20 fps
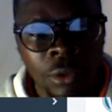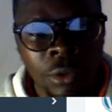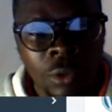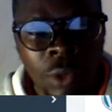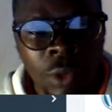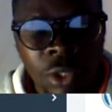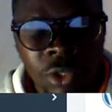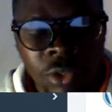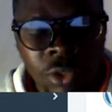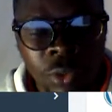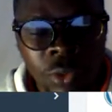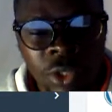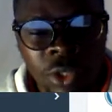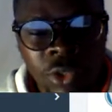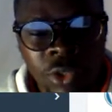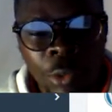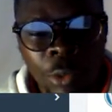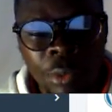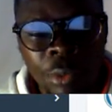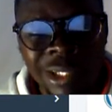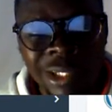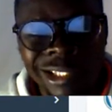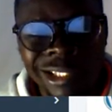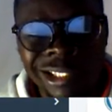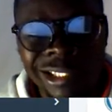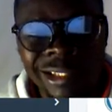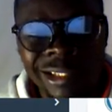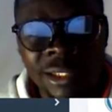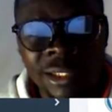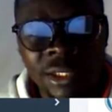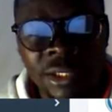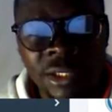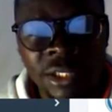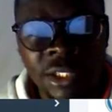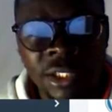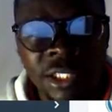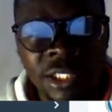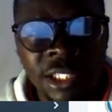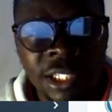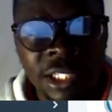Once you're practicing these
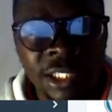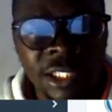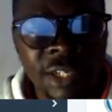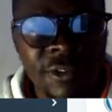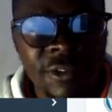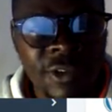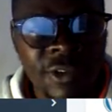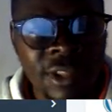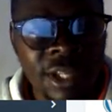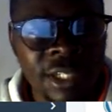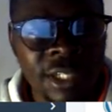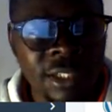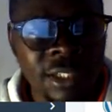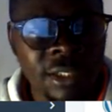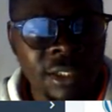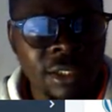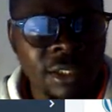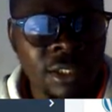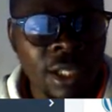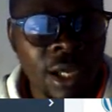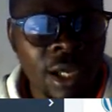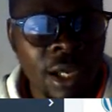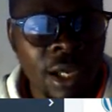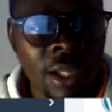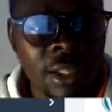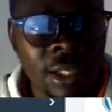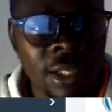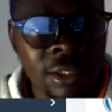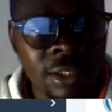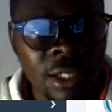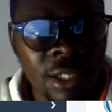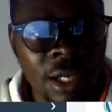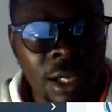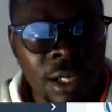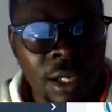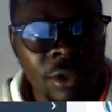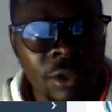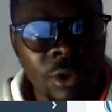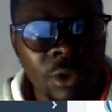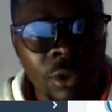things, it is never that
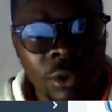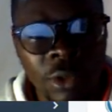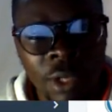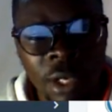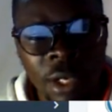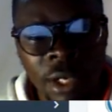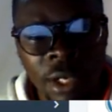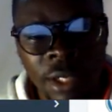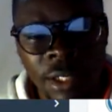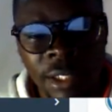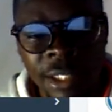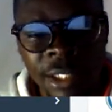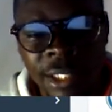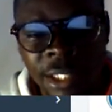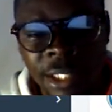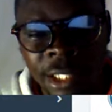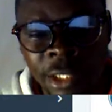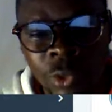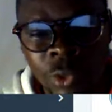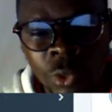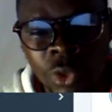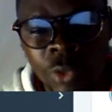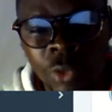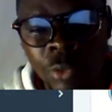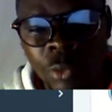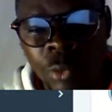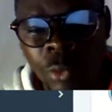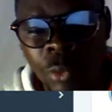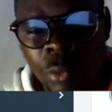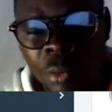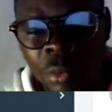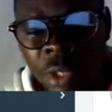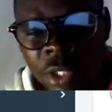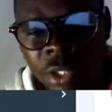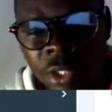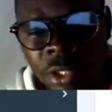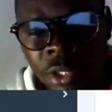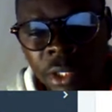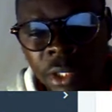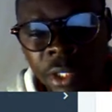hard, or it won't make
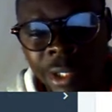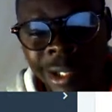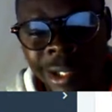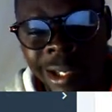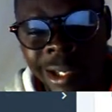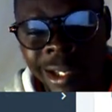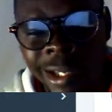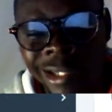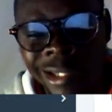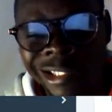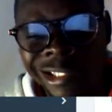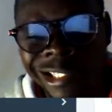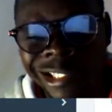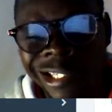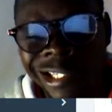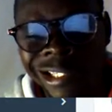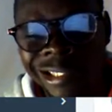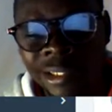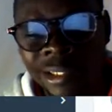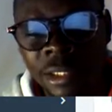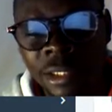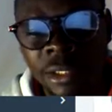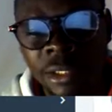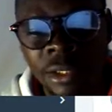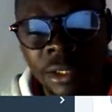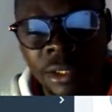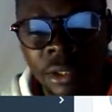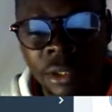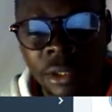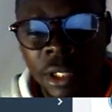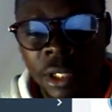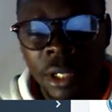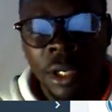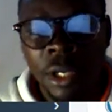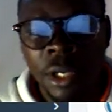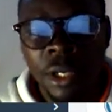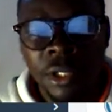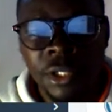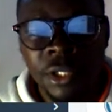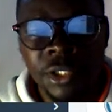any challenges
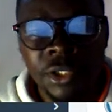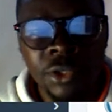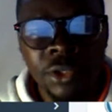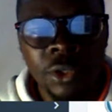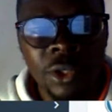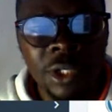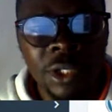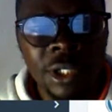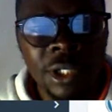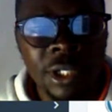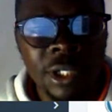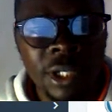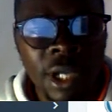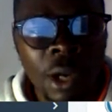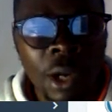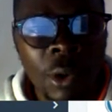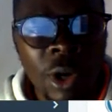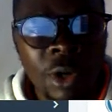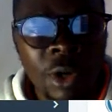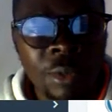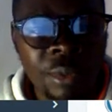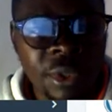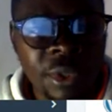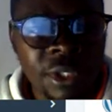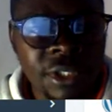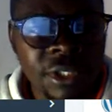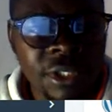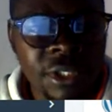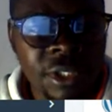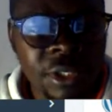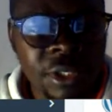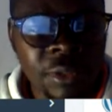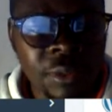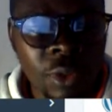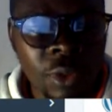installing a WordPress theme